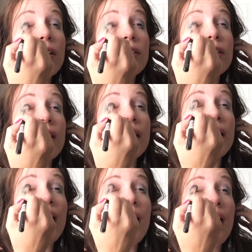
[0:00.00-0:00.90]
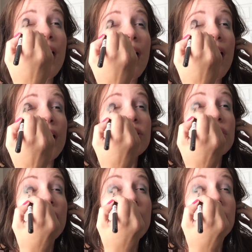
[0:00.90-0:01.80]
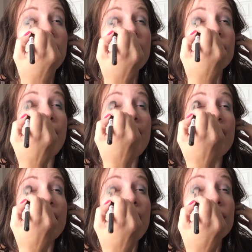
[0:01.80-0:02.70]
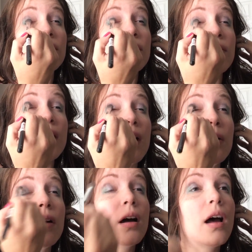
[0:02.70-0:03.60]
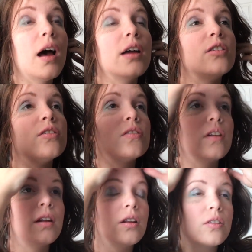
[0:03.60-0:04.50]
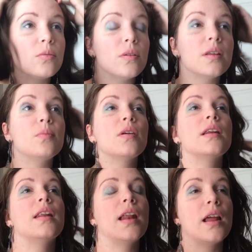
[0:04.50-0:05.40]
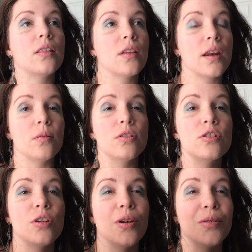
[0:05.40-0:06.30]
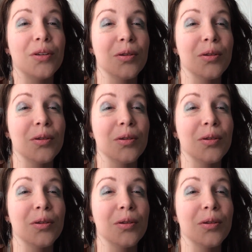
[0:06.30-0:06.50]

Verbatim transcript: Looks like I should not have left my hair down for the video. I just thought it looked really pretty today and thought I would show